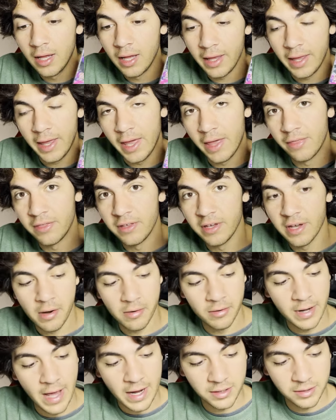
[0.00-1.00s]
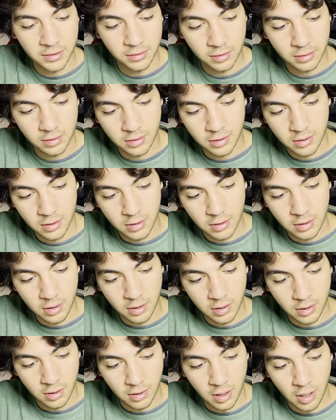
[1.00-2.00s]
and the Aerodactyl
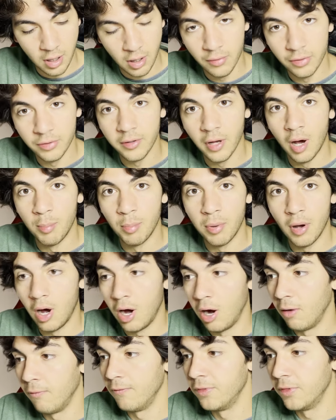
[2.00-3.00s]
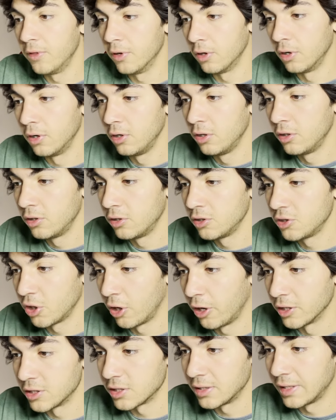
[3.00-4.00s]
uh, on top of the
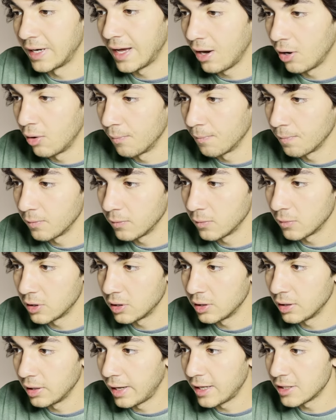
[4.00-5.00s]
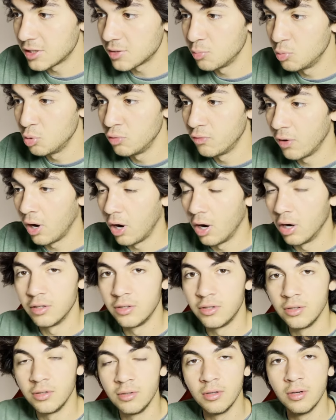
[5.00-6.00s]
charts. Now, let's move on
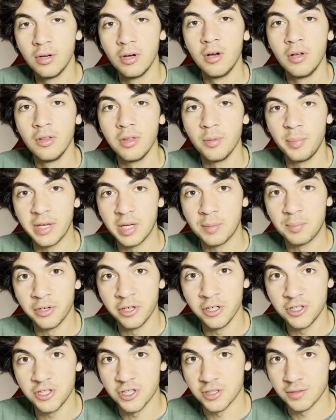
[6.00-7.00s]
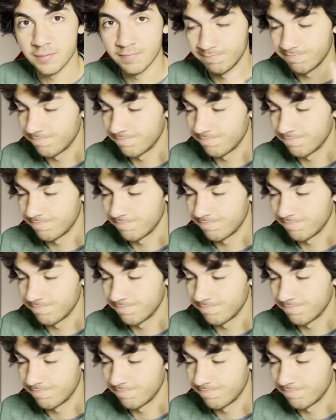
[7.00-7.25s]
to the big purchase.